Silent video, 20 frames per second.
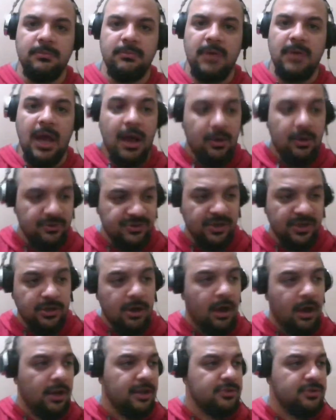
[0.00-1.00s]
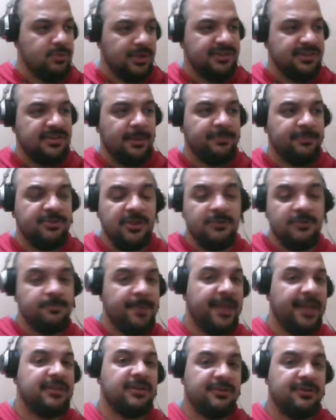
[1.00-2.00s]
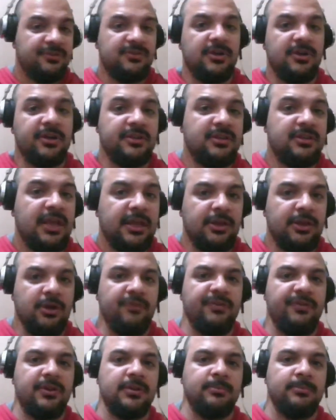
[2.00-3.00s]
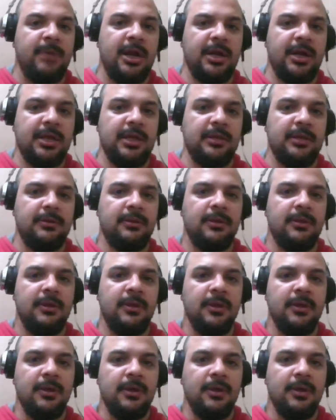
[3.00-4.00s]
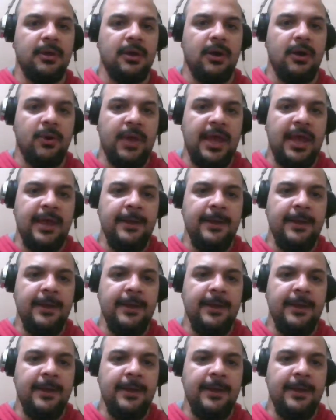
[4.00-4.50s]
I was in college when Substance Painter started taking over the market. Okay.